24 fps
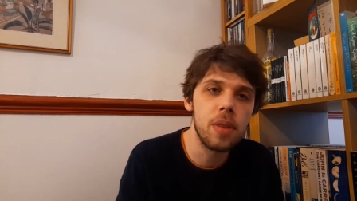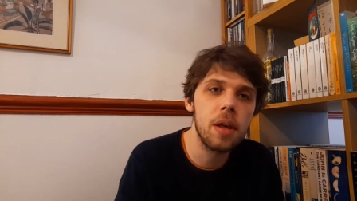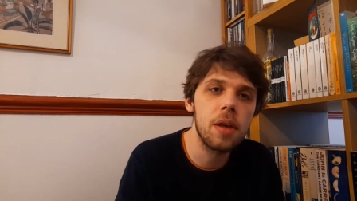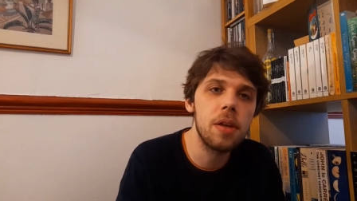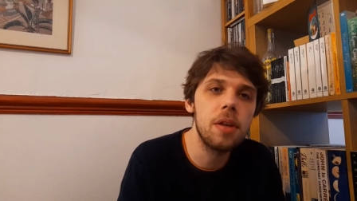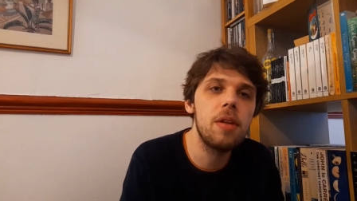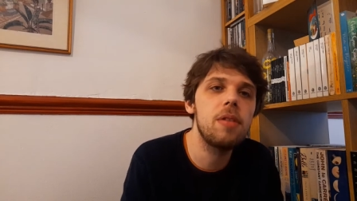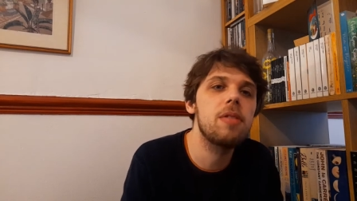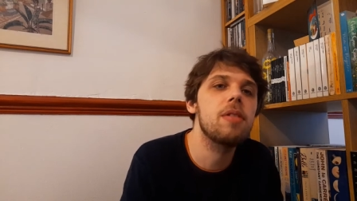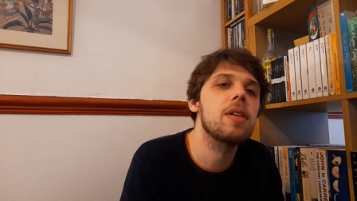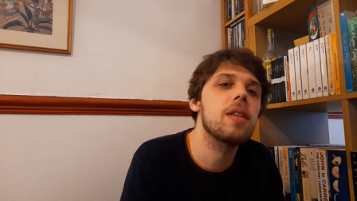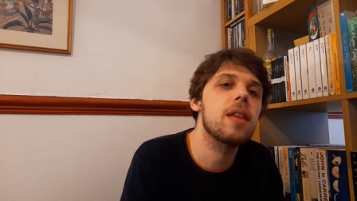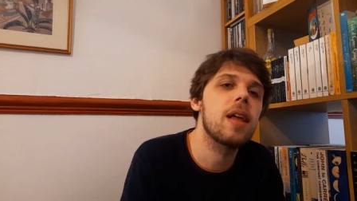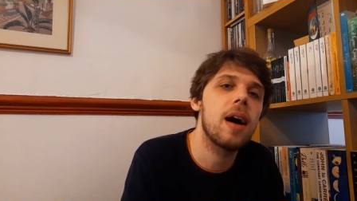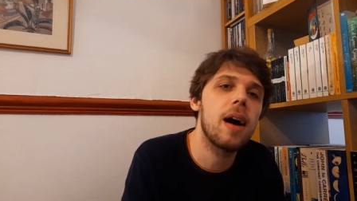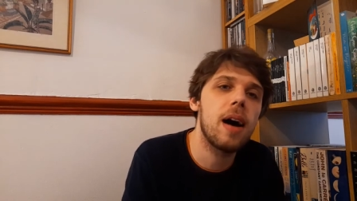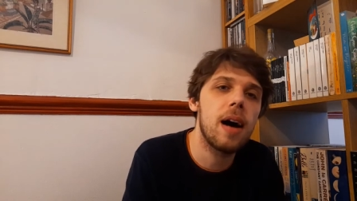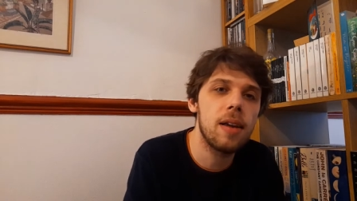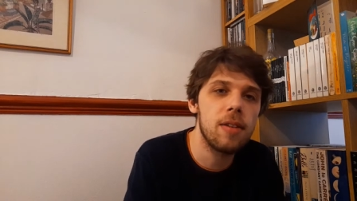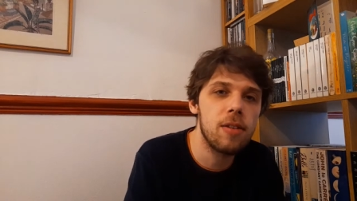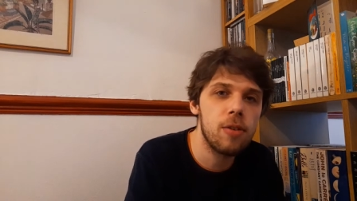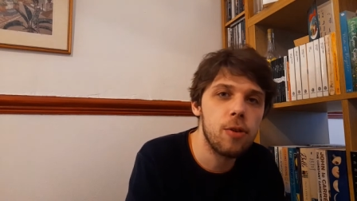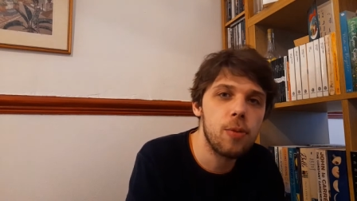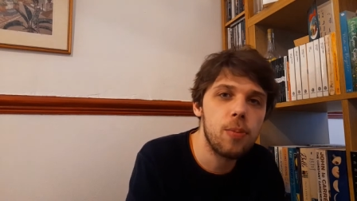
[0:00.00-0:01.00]
using that
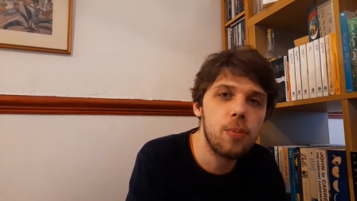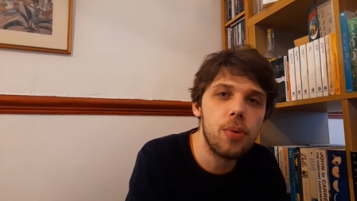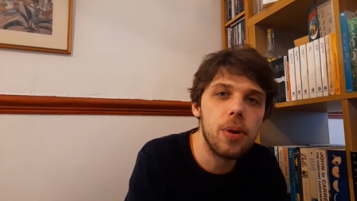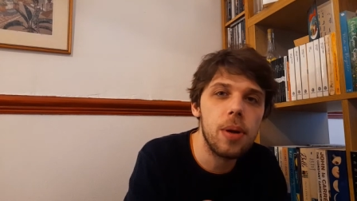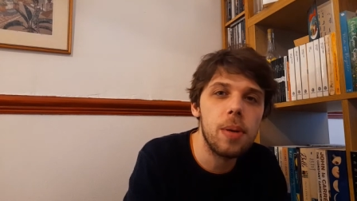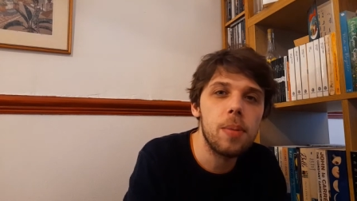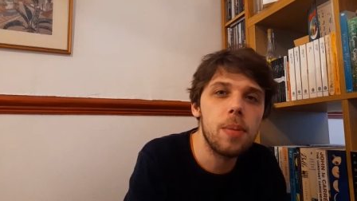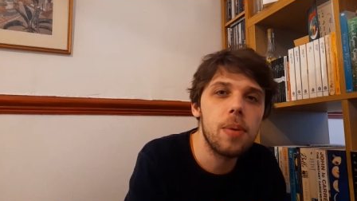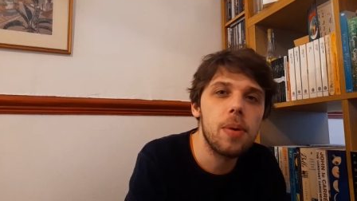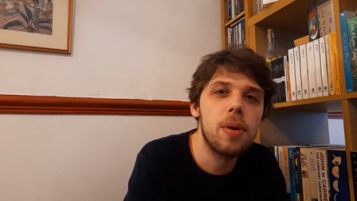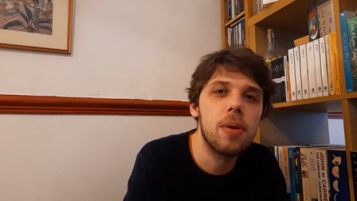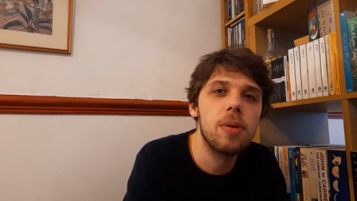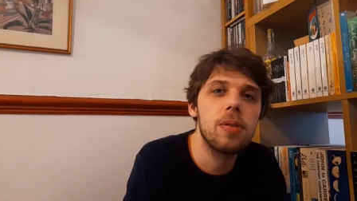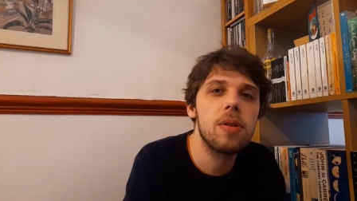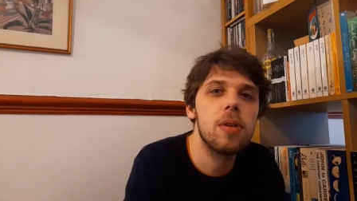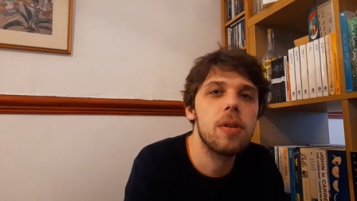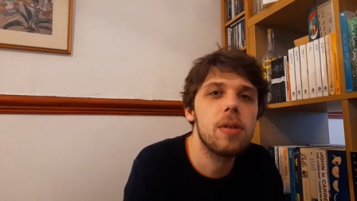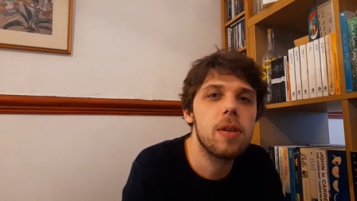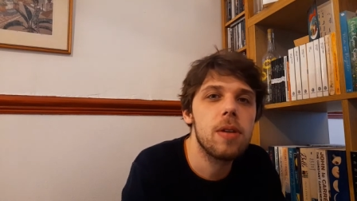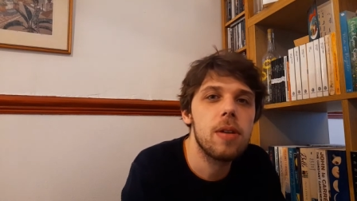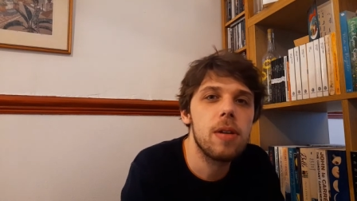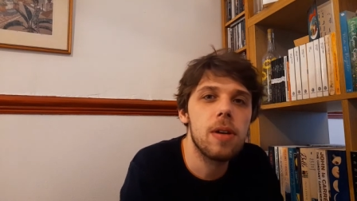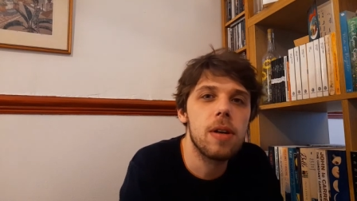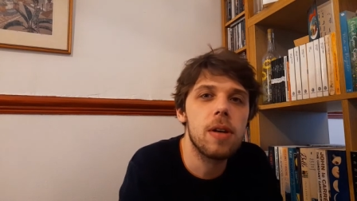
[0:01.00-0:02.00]
as a springboard
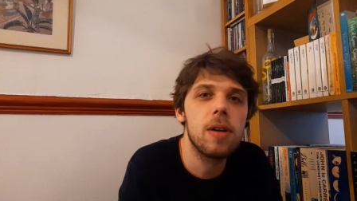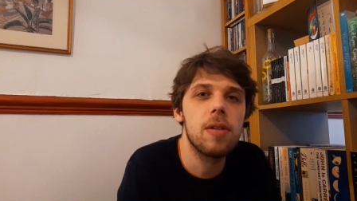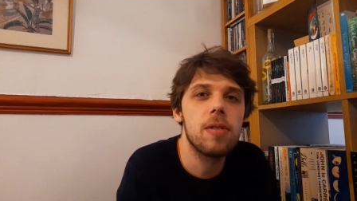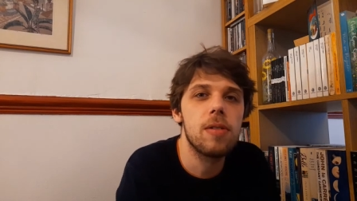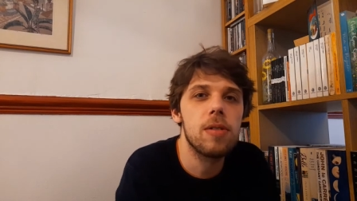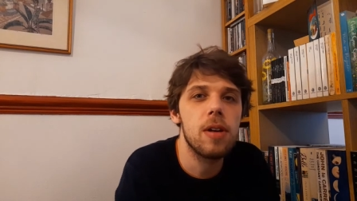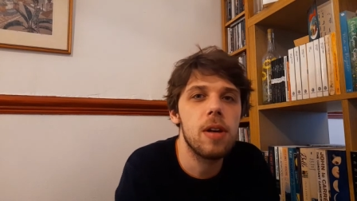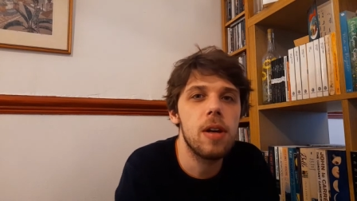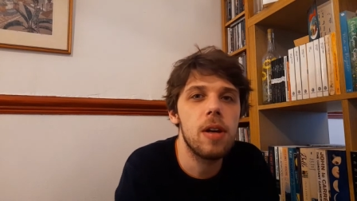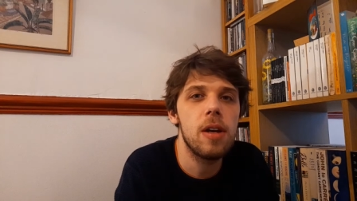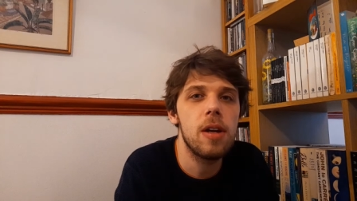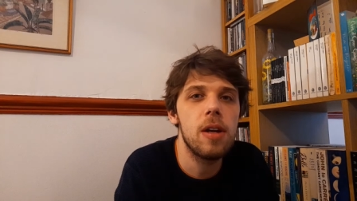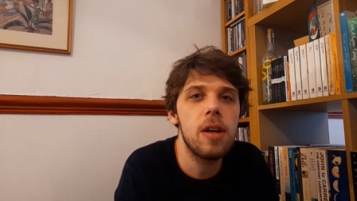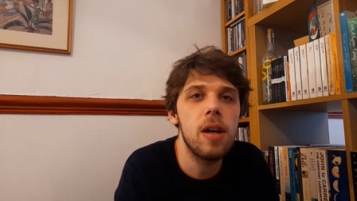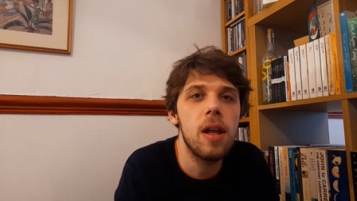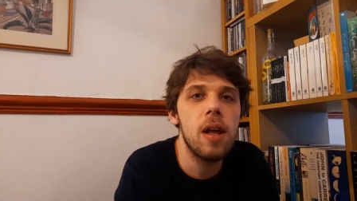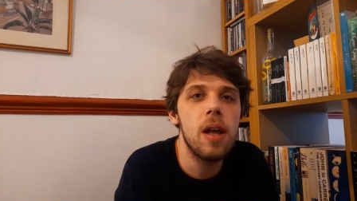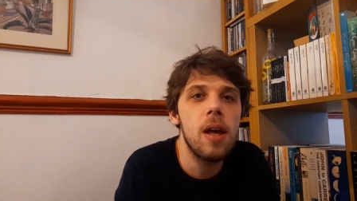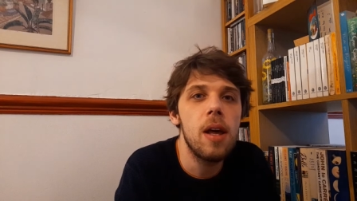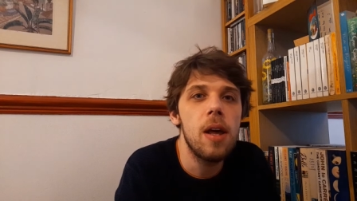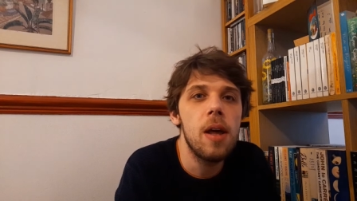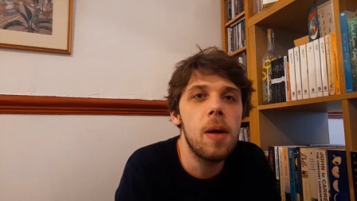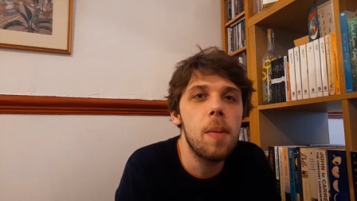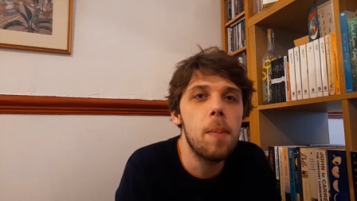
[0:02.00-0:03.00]
to look at certain
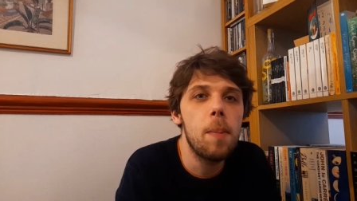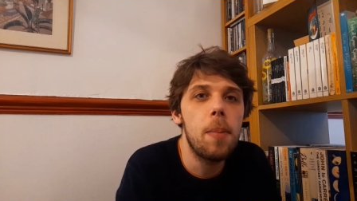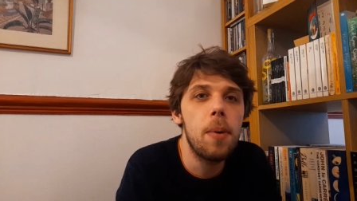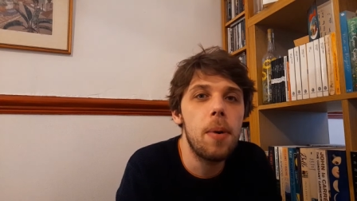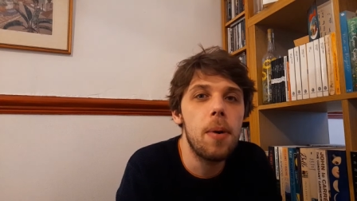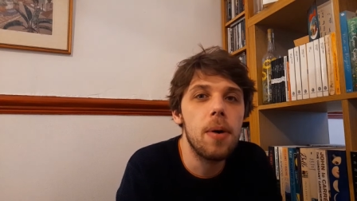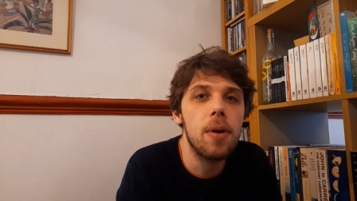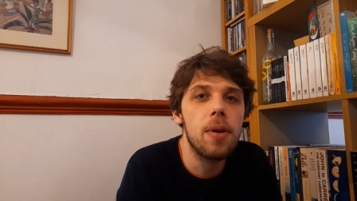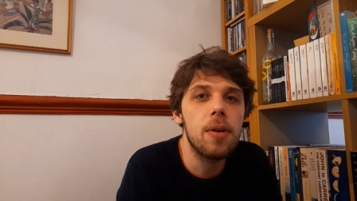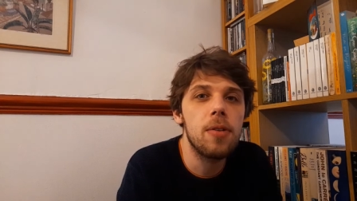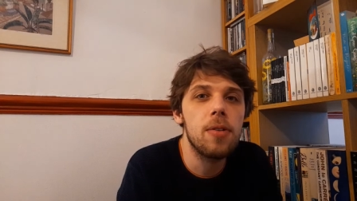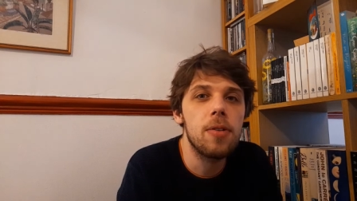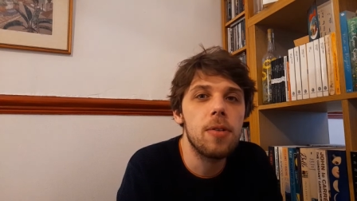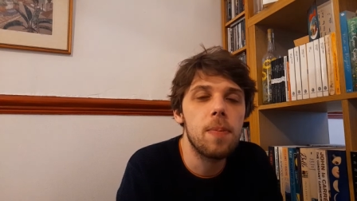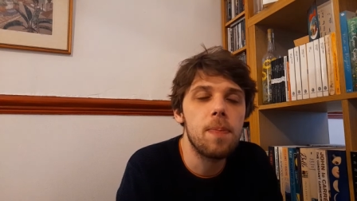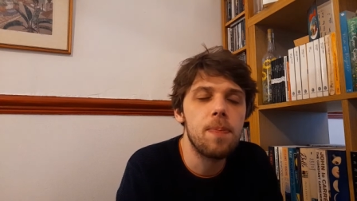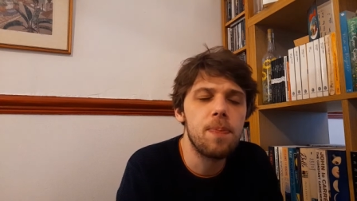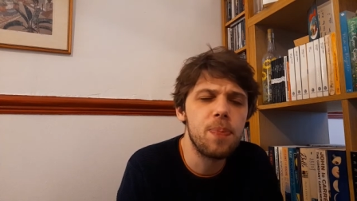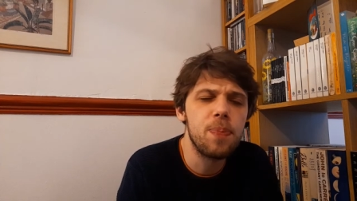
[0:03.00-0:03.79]
books.